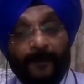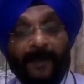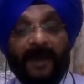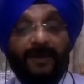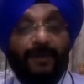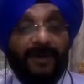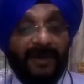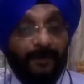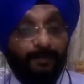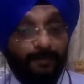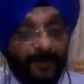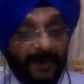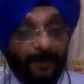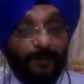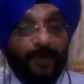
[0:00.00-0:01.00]
And you can
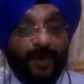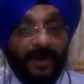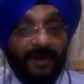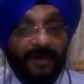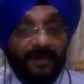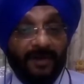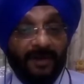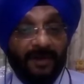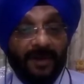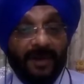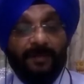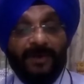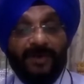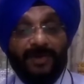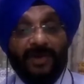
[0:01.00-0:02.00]
pinpoint
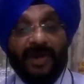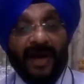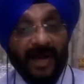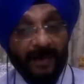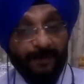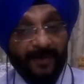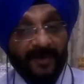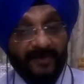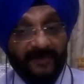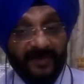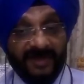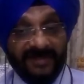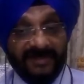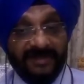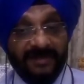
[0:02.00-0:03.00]
a particular IP
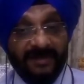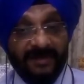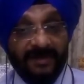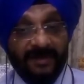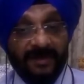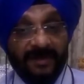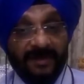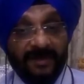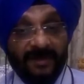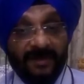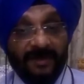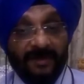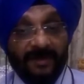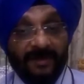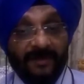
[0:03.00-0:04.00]
address
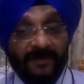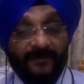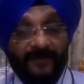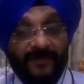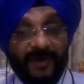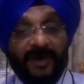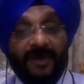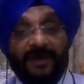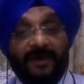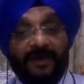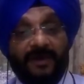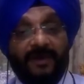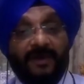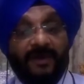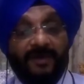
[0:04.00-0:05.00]
where
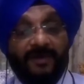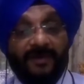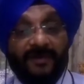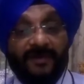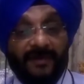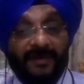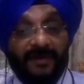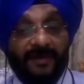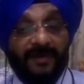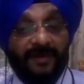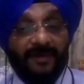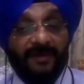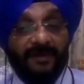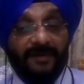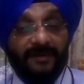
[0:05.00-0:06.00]
the
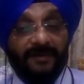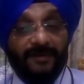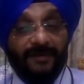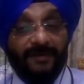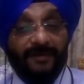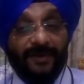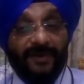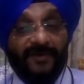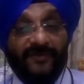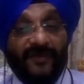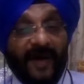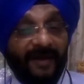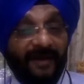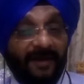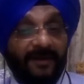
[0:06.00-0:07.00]
your
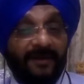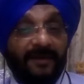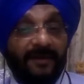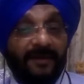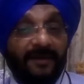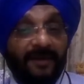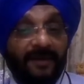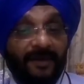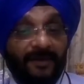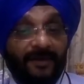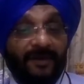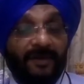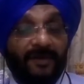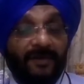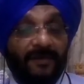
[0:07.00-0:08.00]
final, you
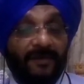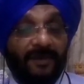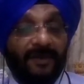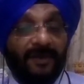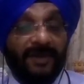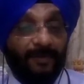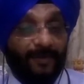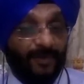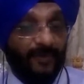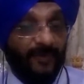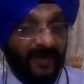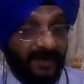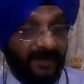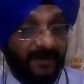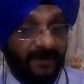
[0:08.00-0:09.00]
know, crypto
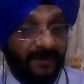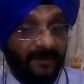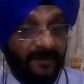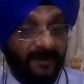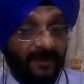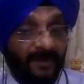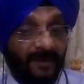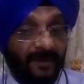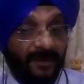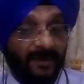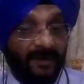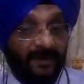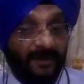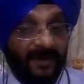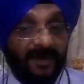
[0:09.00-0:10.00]
went,
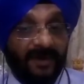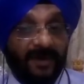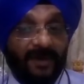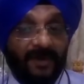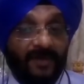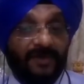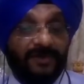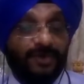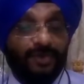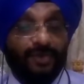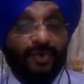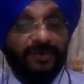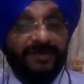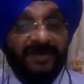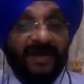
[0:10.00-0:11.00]
right? So
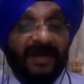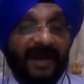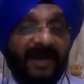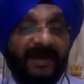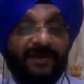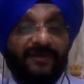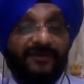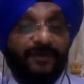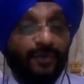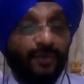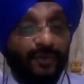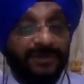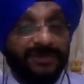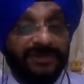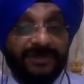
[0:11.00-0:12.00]
those are the kind of
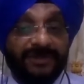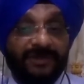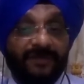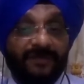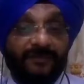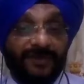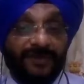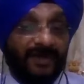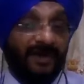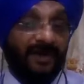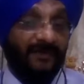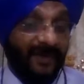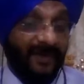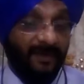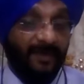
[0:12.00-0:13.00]
tools which are
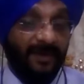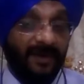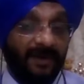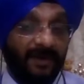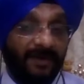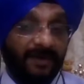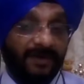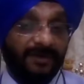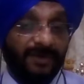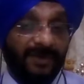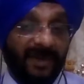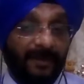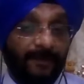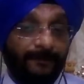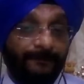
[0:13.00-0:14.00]
available
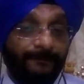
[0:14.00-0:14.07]
today